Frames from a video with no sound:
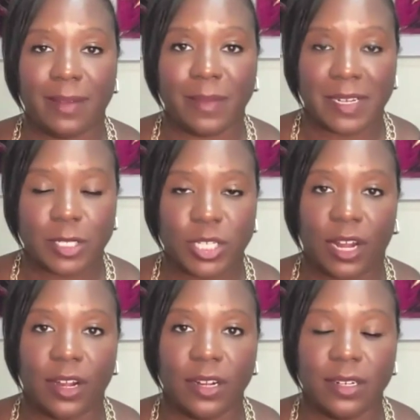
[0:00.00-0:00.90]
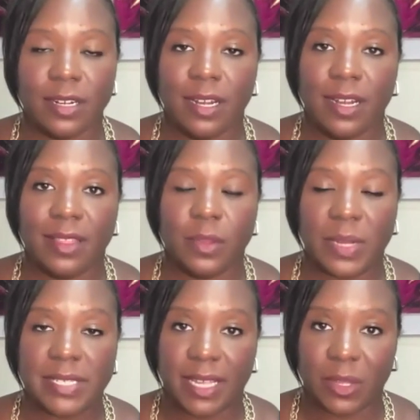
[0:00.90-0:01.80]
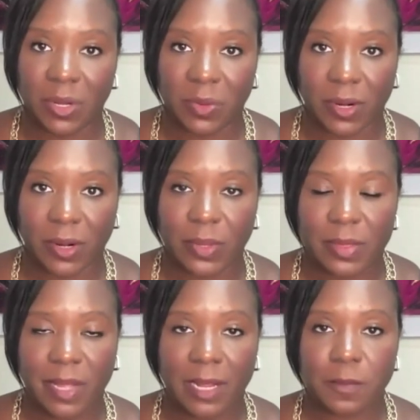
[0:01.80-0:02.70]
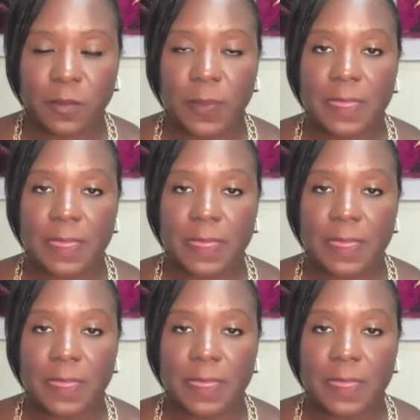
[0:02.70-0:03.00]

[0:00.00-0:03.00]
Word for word: I'm going to share the ways that you can work with me.